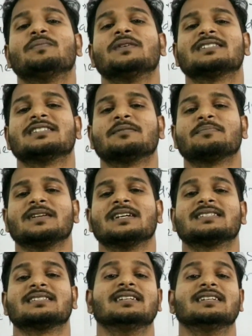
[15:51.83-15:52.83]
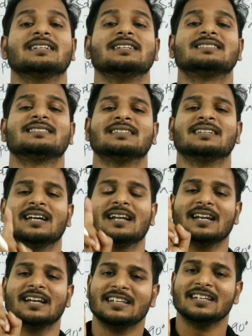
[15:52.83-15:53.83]
lone pairs are placed, that is
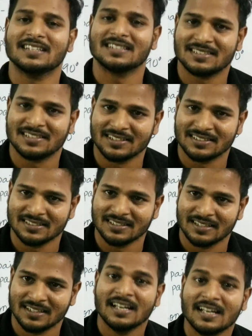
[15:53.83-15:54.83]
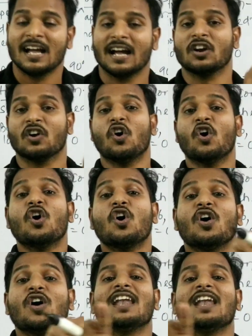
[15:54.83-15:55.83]
linear structure. And
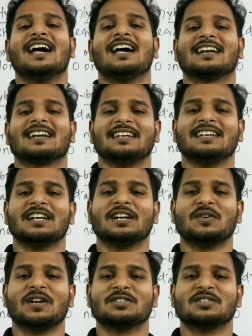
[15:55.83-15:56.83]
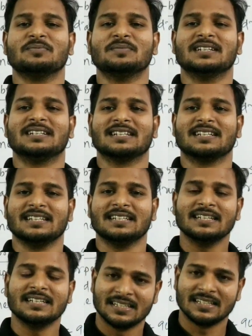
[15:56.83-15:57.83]
all are irregular
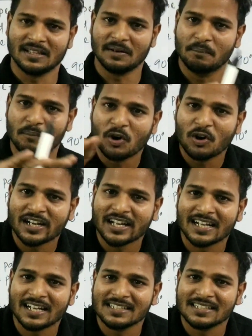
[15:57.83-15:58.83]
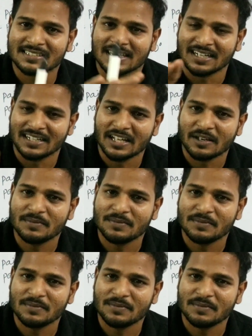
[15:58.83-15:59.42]
geometry. The bond angles are